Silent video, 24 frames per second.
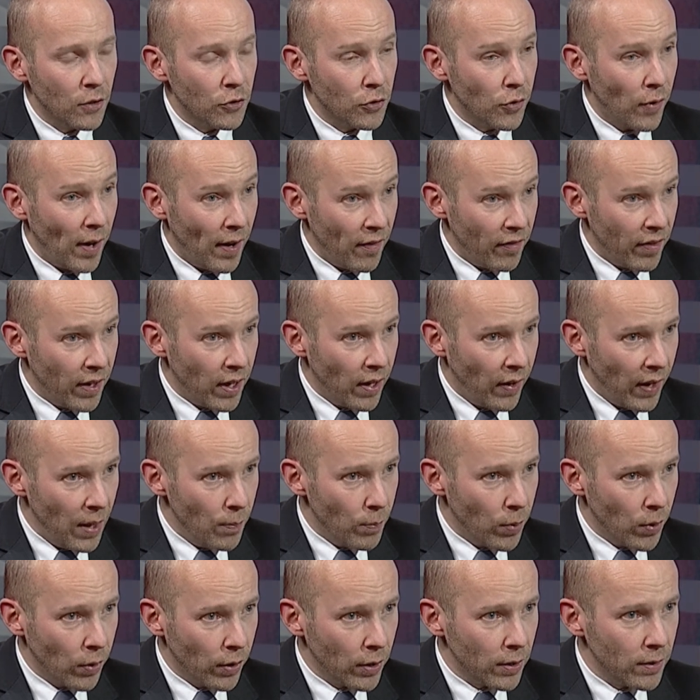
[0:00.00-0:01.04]
traffic
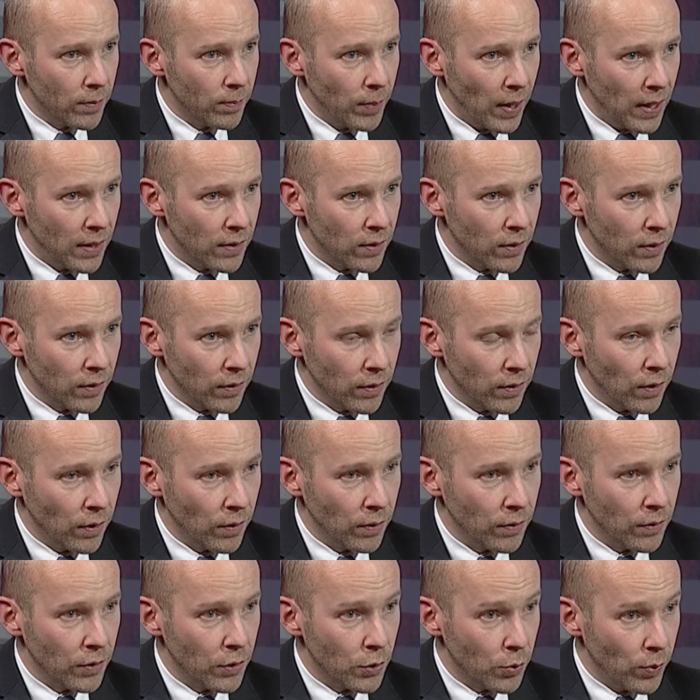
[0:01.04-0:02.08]
report based
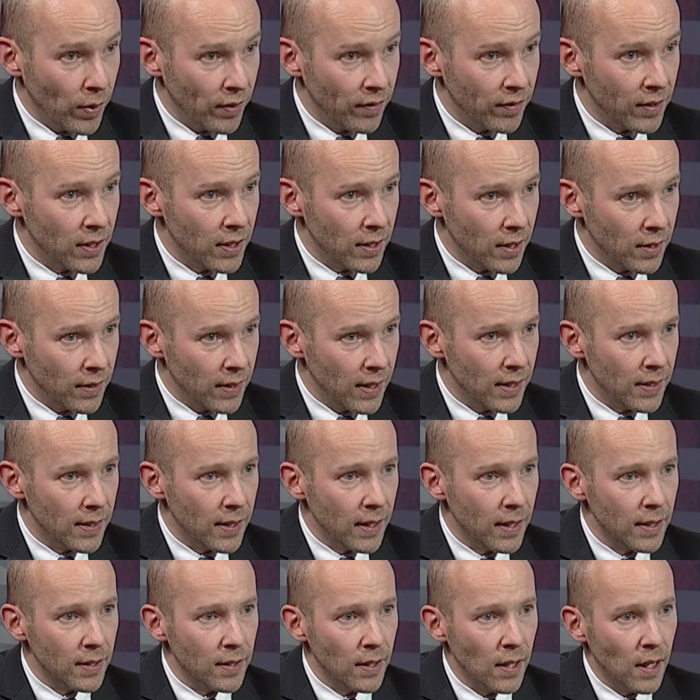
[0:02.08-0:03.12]
on SWIFT
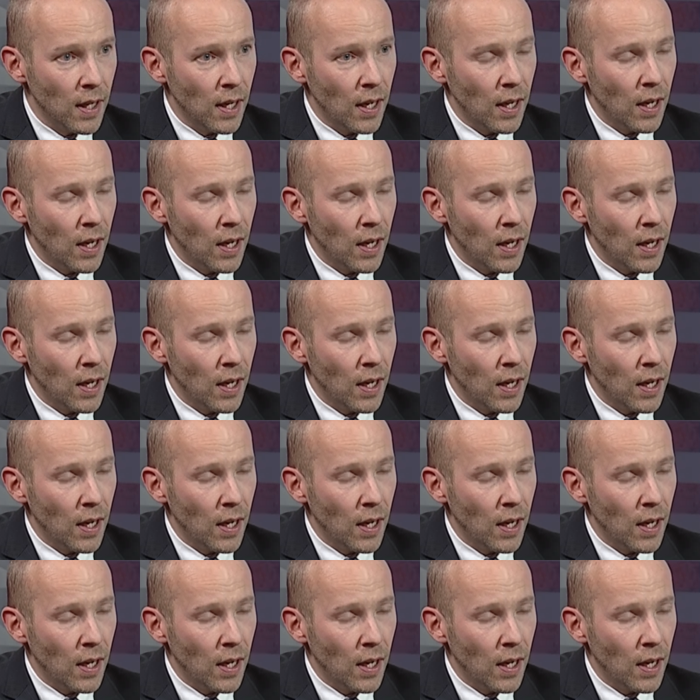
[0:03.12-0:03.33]
statistics,